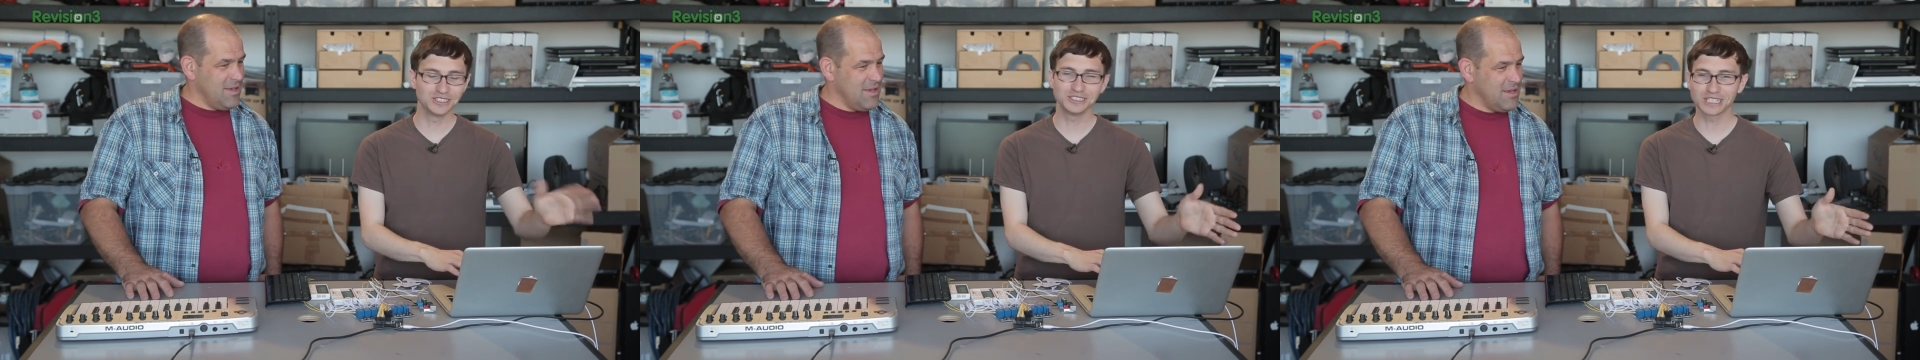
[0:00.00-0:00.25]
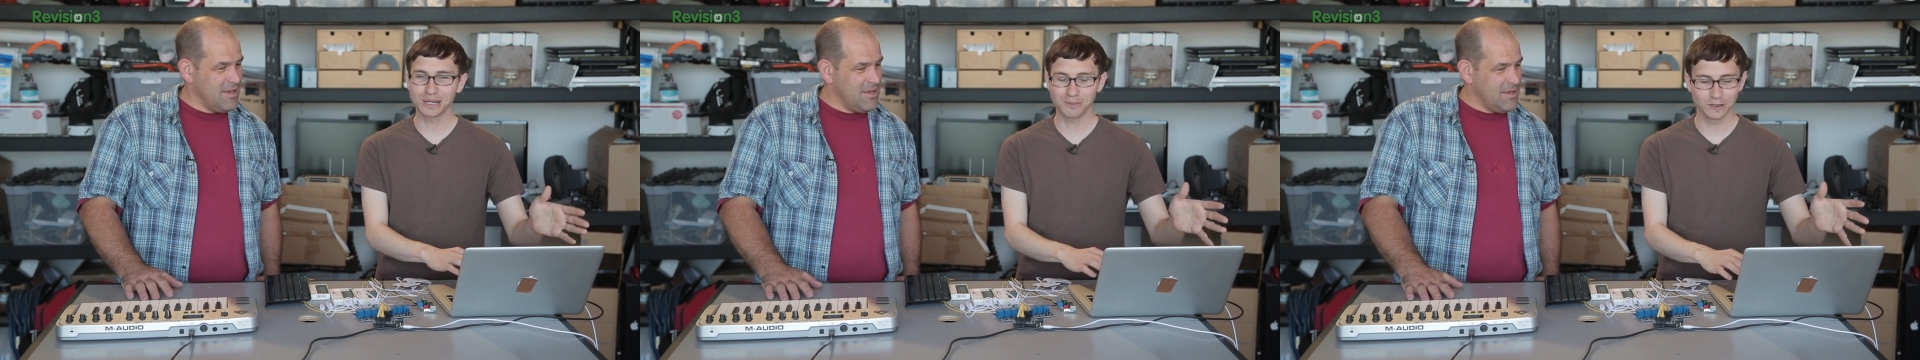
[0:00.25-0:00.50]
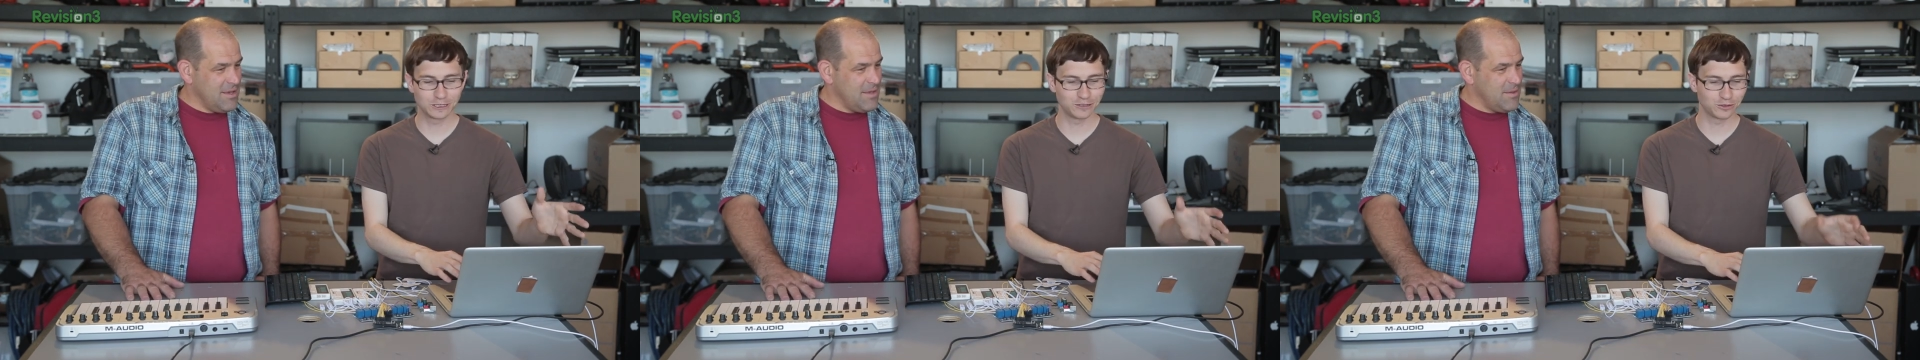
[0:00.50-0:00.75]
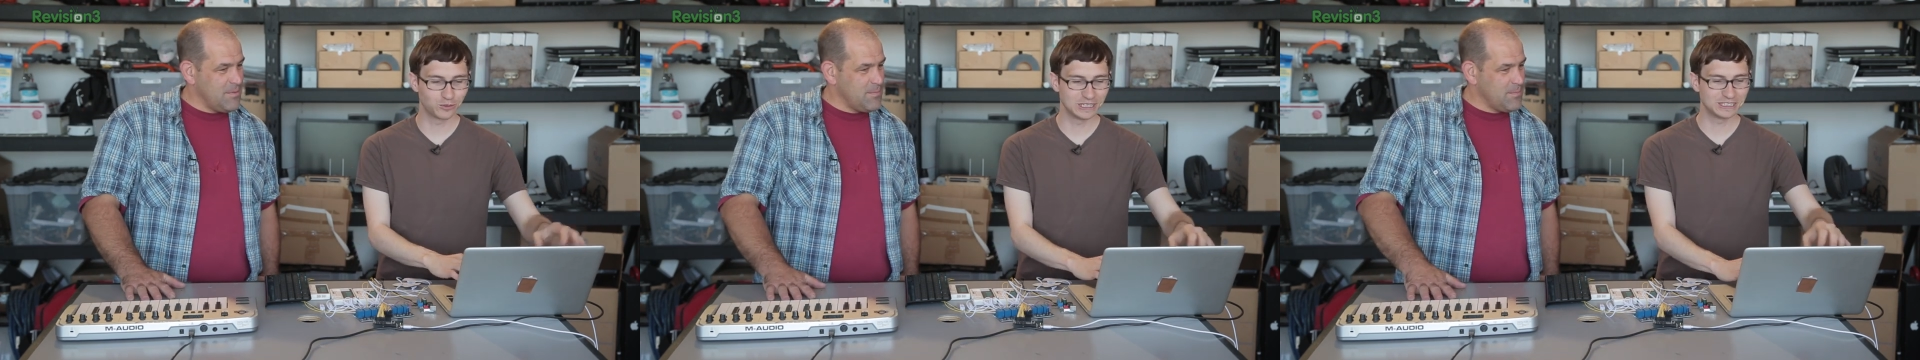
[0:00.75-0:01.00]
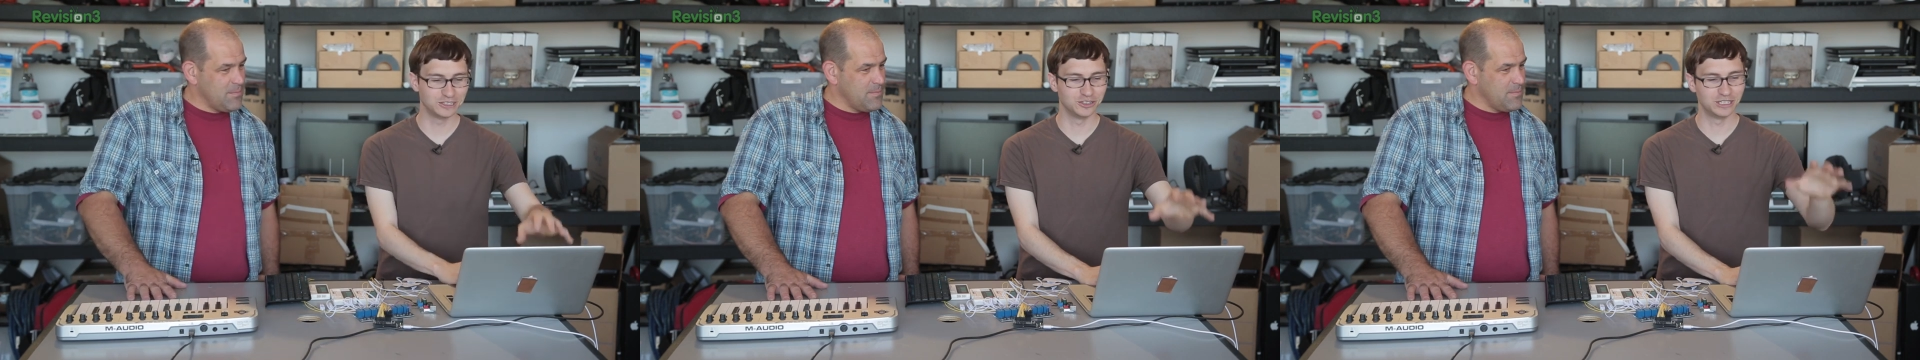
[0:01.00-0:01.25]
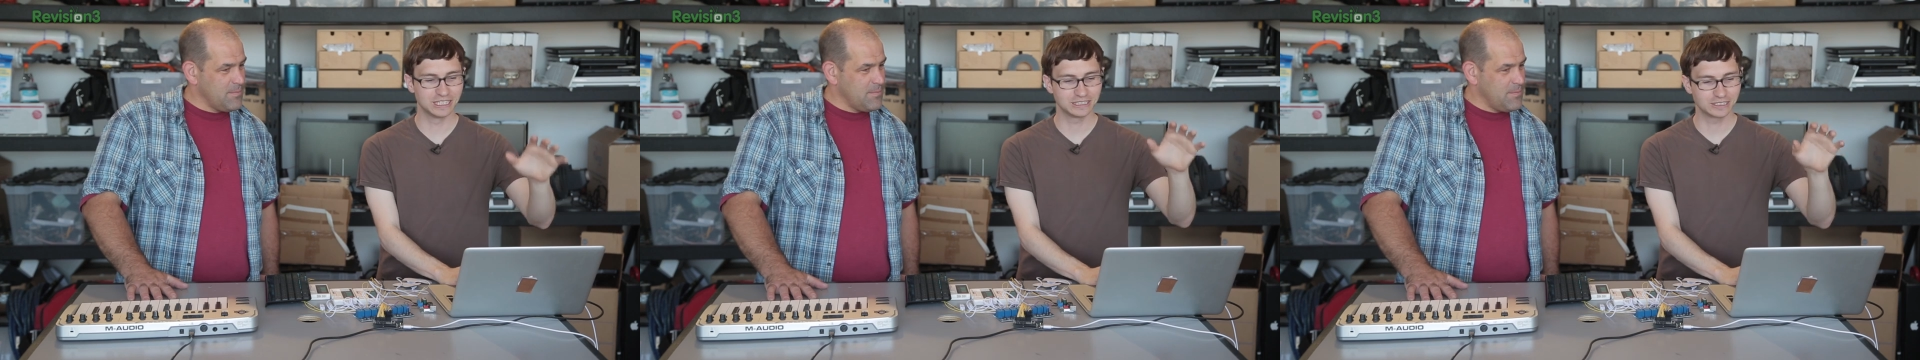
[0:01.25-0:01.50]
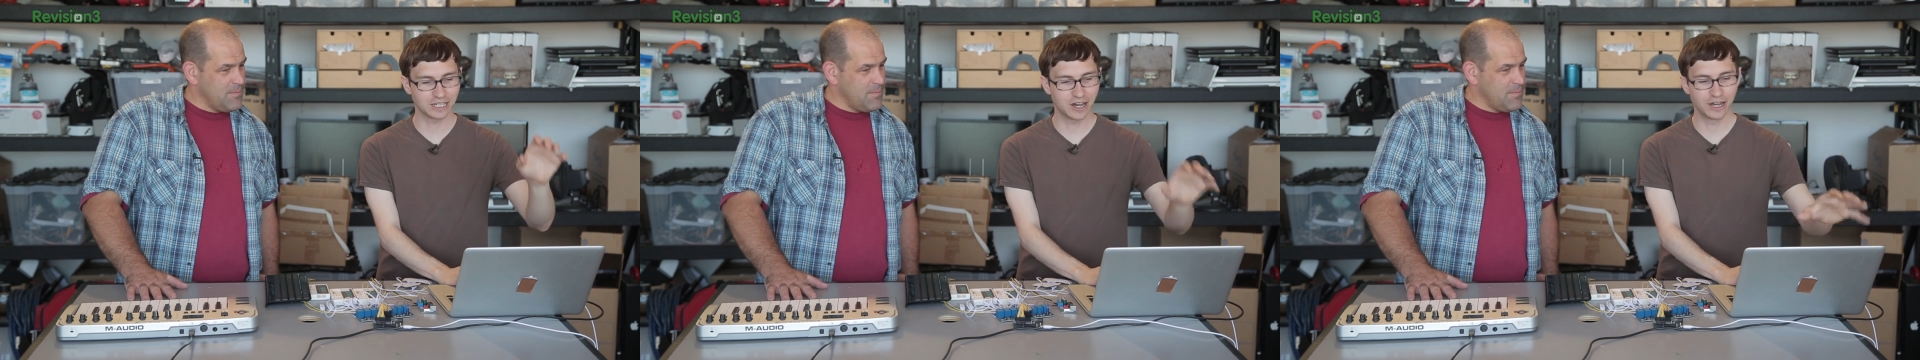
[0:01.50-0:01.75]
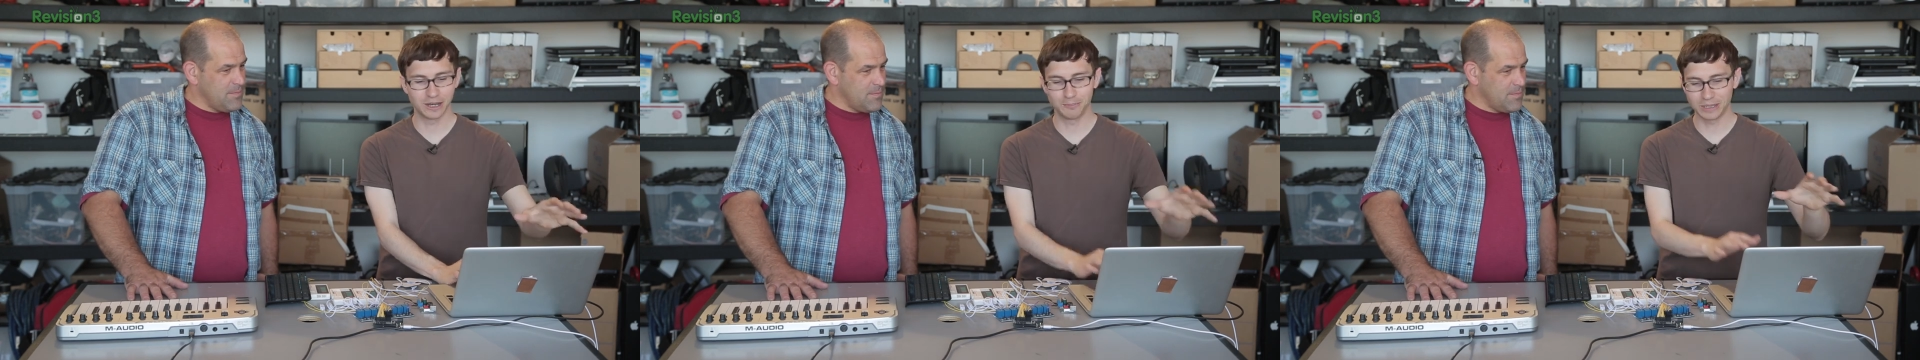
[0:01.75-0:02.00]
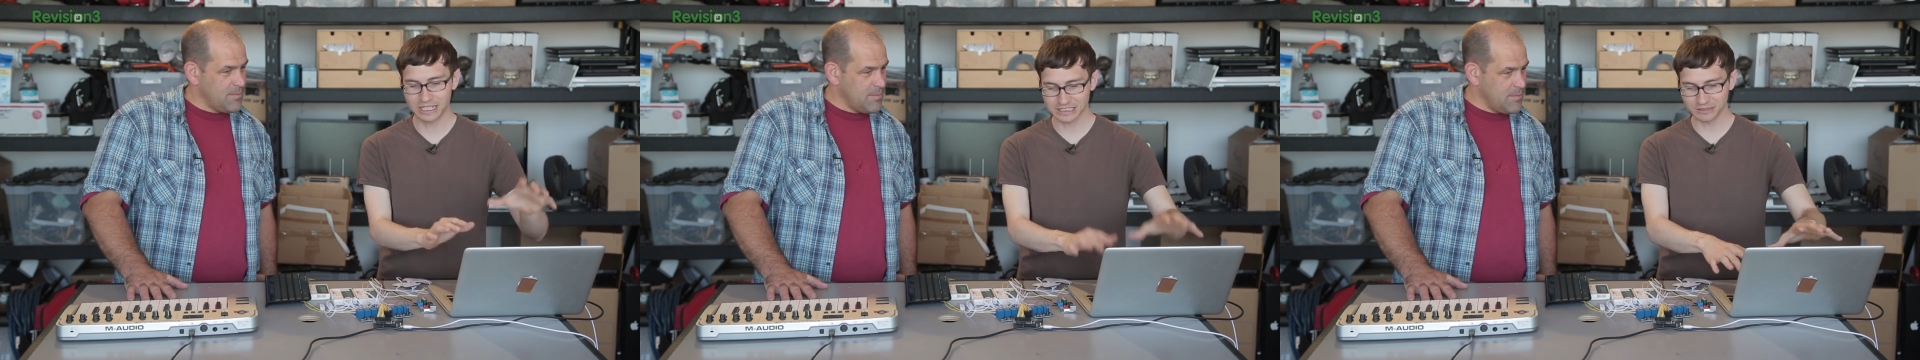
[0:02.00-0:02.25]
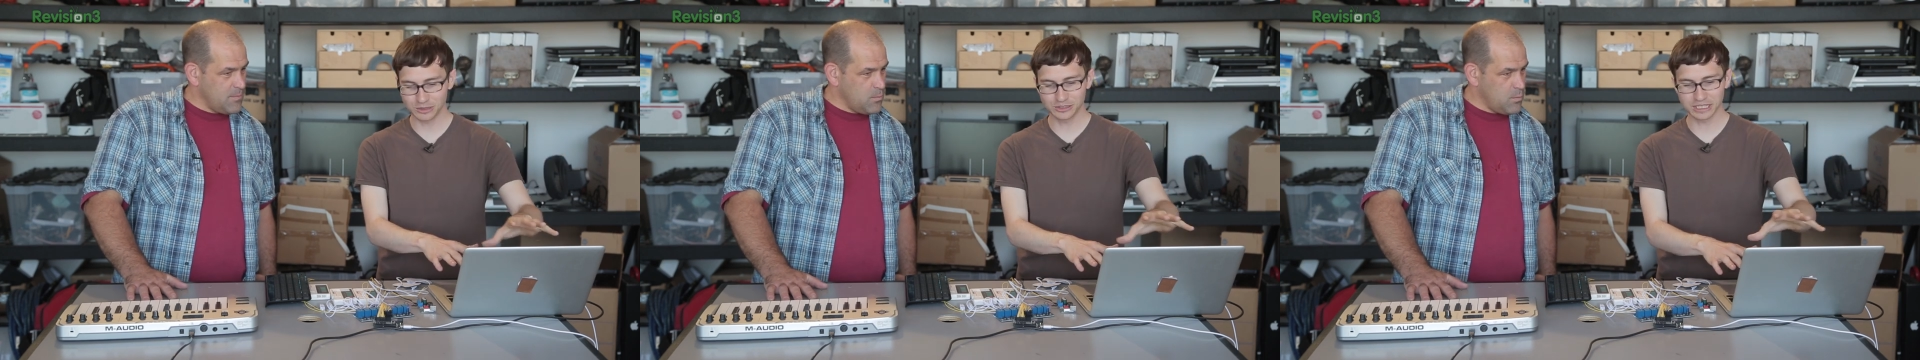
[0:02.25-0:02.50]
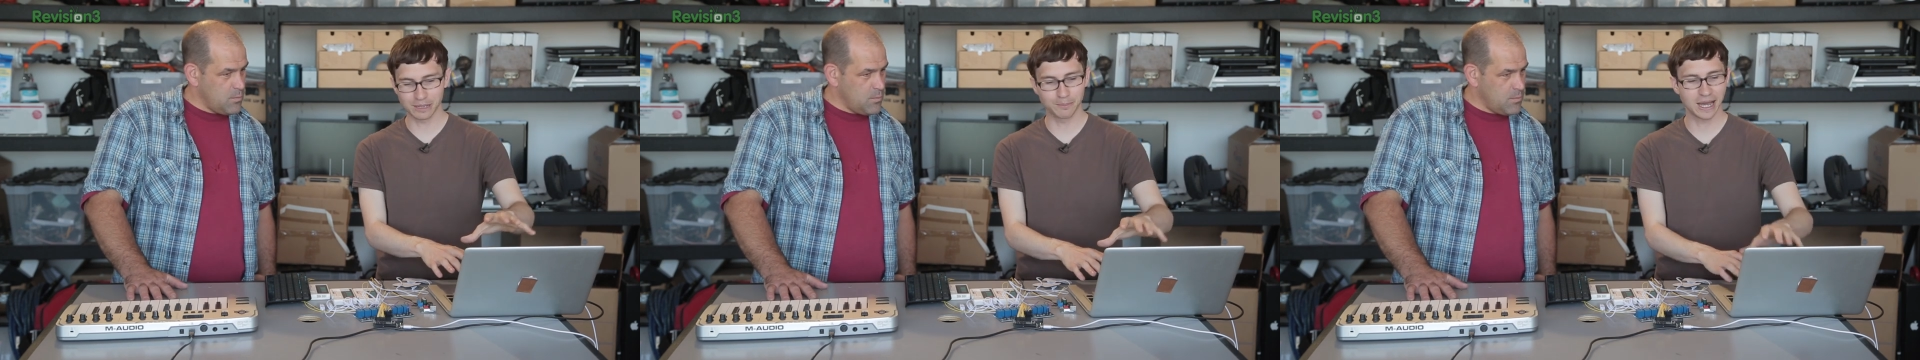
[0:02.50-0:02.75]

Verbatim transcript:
Speaker 1: so there's a couple of different ways to do this. Uh, because I'm using a